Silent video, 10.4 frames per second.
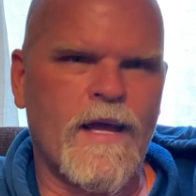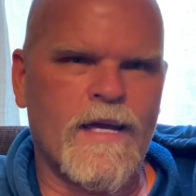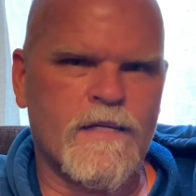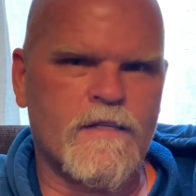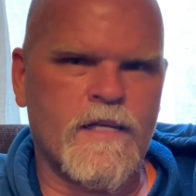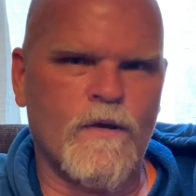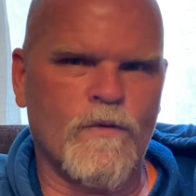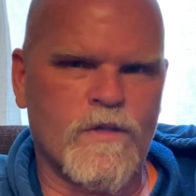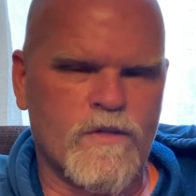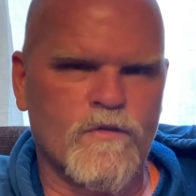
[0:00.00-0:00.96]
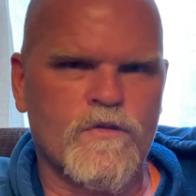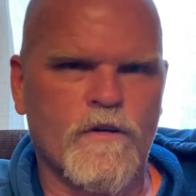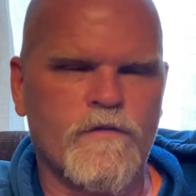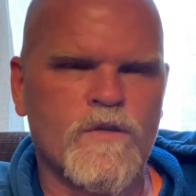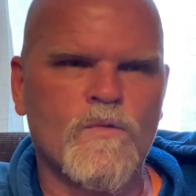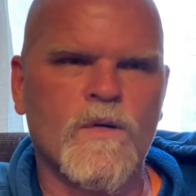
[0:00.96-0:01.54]
as the original
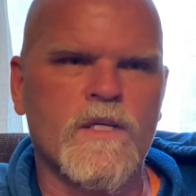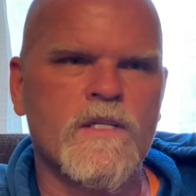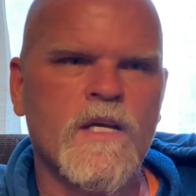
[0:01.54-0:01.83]
surface was.